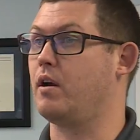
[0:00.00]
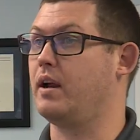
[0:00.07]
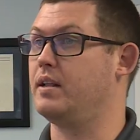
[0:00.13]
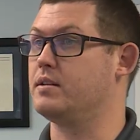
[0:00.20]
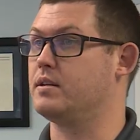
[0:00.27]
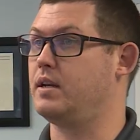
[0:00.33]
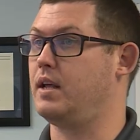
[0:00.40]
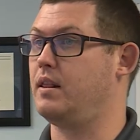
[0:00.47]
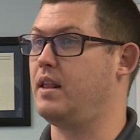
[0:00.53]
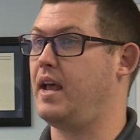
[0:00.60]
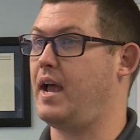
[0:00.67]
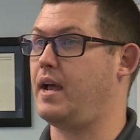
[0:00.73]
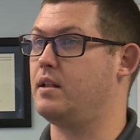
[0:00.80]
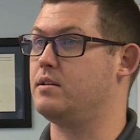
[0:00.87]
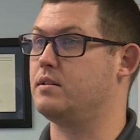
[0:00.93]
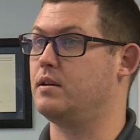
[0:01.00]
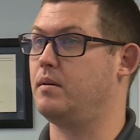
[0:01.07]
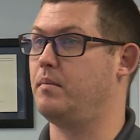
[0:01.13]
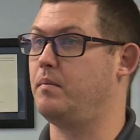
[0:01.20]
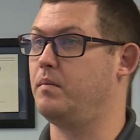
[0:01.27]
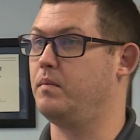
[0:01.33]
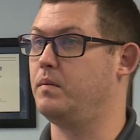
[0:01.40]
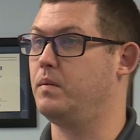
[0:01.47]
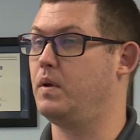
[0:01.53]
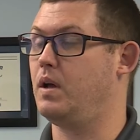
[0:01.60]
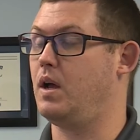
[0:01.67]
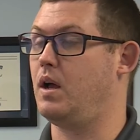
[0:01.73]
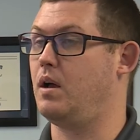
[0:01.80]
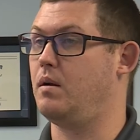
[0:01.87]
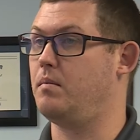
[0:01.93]
incident, they had some
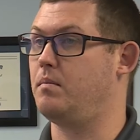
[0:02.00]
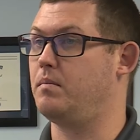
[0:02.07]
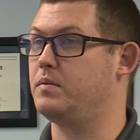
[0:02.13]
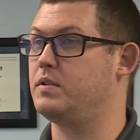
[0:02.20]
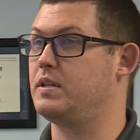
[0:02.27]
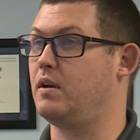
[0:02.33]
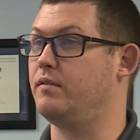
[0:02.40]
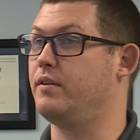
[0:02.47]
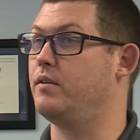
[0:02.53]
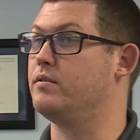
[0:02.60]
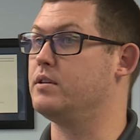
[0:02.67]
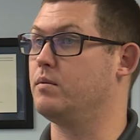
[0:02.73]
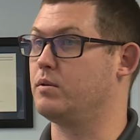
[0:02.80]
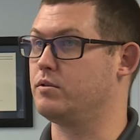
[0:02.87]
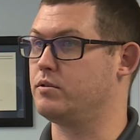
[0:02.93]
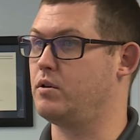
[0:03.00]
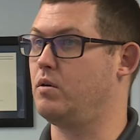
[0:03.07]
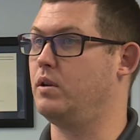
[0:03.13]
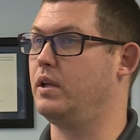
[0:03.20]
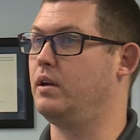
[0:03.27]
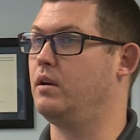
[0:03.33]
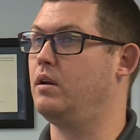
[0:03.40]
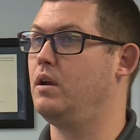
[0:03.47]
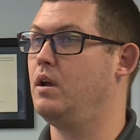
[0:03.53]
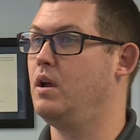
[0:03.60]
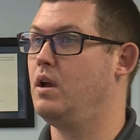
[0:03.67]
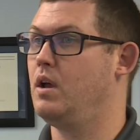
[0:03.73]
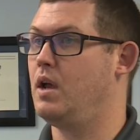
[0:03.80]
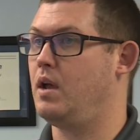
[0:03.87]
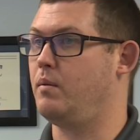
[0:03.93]
cell phones that were stolen,
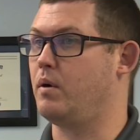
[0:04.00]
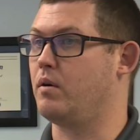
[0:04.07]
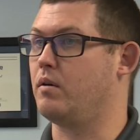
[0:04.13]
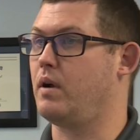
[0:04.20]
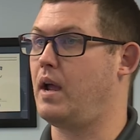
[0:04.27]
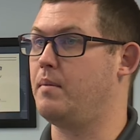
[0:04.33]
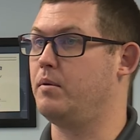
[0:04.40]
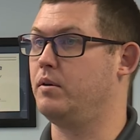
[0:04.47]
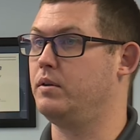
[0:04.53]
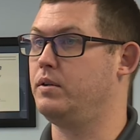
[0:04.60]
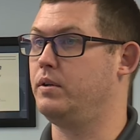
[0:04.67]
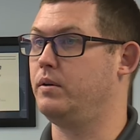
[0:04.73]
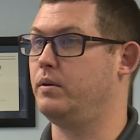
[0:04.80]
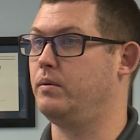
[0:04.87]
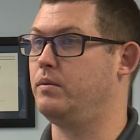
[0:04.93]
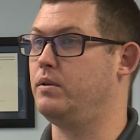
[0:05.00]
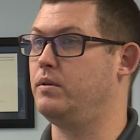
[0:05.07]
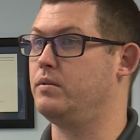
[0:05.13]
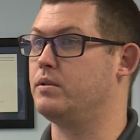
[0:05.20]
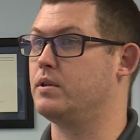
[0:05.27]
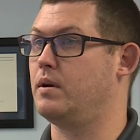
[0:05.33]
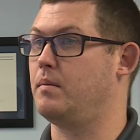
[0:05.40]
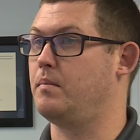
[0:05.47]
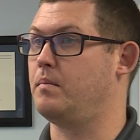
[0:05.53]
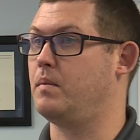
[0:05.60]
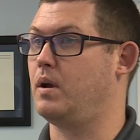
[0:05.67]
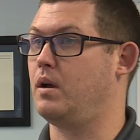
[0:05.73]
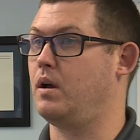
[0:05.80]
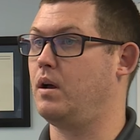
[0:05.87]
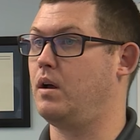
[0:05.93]
and we were able to do
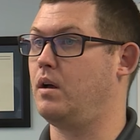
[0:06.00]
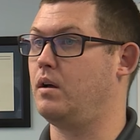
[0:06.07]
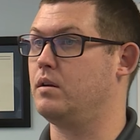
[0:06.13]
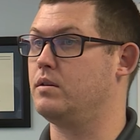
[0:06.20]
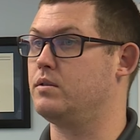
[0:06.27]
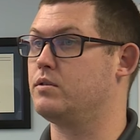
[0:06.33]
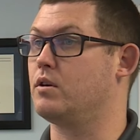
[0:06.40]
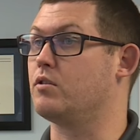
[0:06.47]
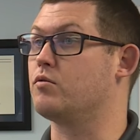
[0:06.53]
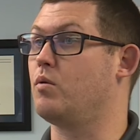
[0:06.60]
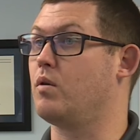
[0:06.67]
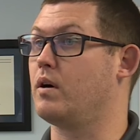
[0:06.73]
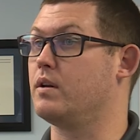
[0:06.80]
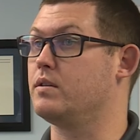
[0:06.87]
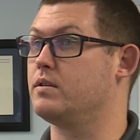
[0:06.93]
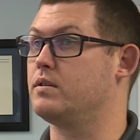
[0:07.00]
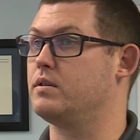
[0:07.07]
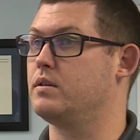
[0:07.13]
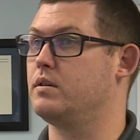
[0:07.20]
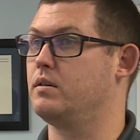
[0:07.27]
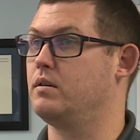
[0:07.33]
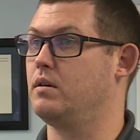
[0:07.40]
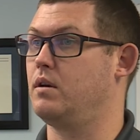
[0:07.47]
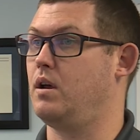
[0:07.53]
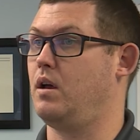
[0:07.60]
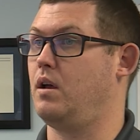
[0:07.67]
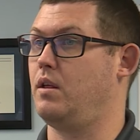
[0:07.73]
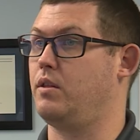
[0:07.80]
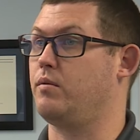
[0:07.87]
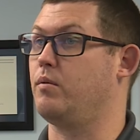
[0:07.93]
some search warrants
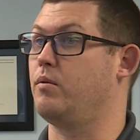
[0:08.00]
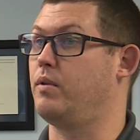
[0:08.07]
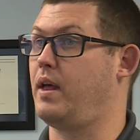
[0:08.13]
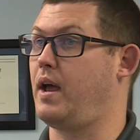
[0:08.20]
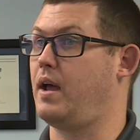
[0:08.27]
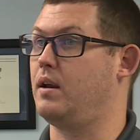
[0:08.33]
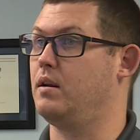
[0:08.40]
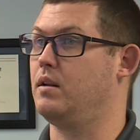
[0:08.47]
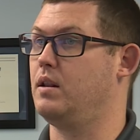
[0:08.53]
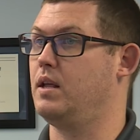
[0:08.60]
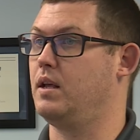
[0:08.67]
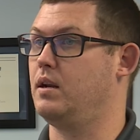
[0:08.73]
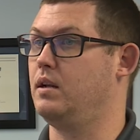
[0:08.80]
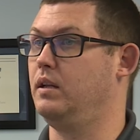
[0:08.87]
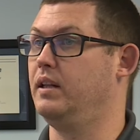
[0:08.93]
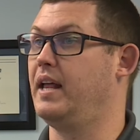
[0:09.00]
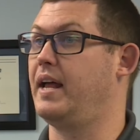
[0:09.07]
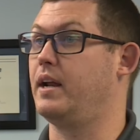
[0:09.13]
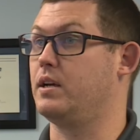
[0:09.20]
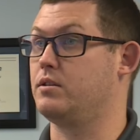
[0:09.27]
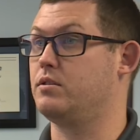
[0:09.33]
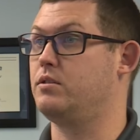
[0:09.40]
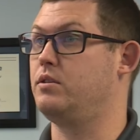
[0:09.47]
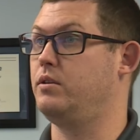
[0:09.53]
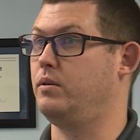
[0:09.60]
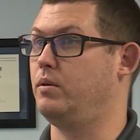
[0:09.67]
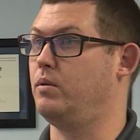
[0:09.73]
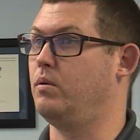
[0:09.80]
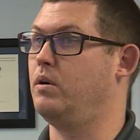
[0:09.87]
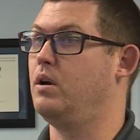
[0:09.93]
through that led us
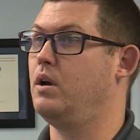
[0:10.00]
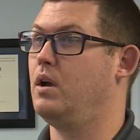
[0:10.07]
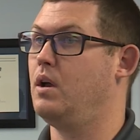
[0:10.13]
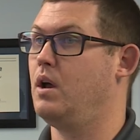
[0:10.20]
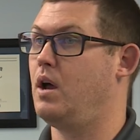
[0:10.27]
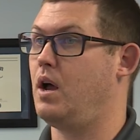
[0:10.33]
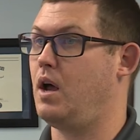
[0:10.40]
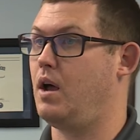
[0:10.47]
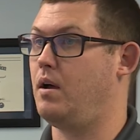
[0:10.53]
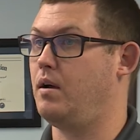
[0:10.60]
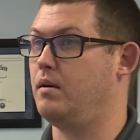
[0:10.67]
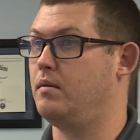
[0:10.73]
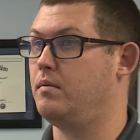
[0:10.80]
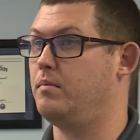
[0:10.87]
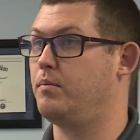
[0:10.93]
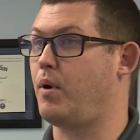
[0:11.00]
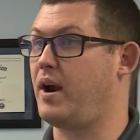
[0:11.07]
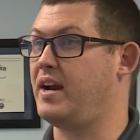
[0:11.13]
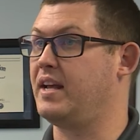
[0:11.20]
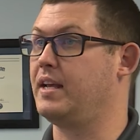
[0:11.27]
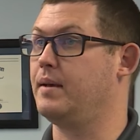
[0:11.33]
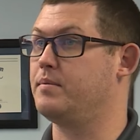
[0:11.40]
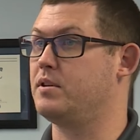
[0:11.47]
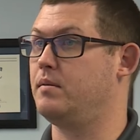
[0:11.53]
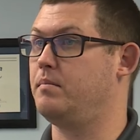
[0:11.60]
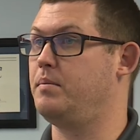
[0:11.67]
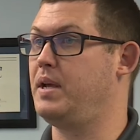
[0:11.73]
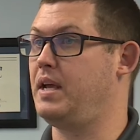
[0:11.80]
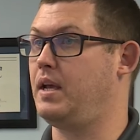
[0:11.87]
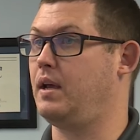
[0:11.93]
to Brandon Gibson
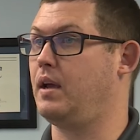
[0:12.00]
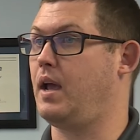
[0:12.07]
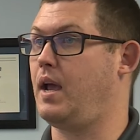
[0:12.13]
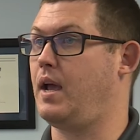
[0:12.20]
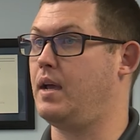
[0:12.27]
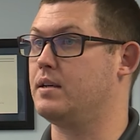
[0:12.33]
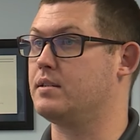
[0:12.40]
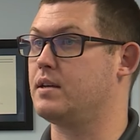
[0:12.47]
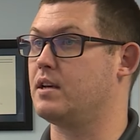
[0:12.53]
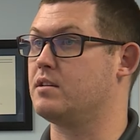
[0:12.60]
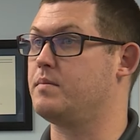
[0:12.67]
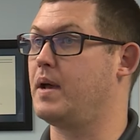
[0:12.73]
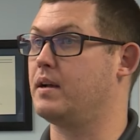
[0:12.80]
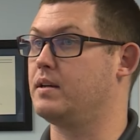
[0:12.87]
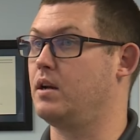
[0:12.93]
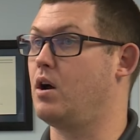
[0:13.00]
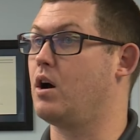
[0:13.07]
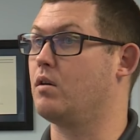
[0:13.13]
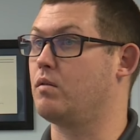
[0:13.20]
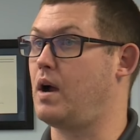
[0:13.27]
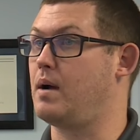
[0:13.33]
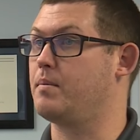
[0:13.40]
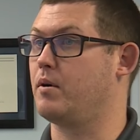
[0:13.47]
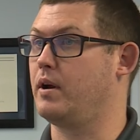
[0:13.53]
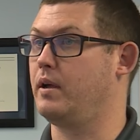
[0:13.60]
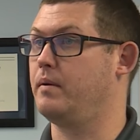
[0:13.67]
being a suspect in our robbery.